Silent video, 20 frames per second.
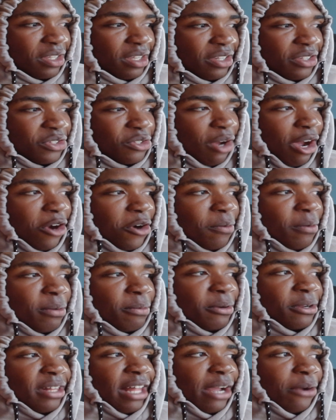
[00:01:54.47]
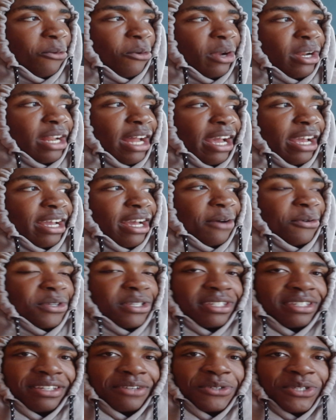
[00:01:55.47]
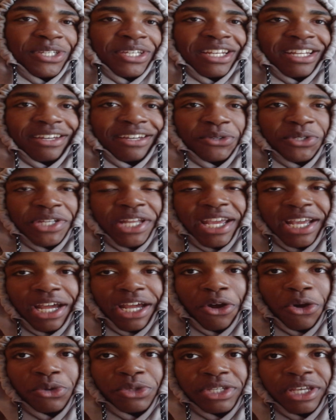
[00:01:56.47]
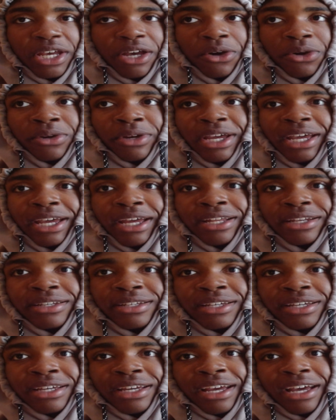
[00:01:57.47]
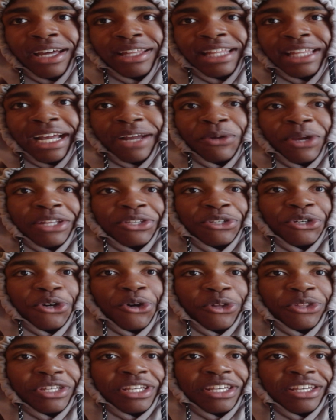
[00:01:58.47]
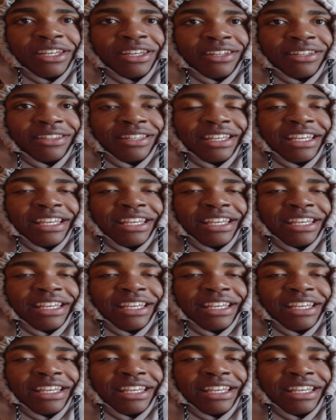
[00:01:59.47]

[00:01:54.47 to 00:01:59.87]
So I remember one night I was staying at a hotel, and we had to call the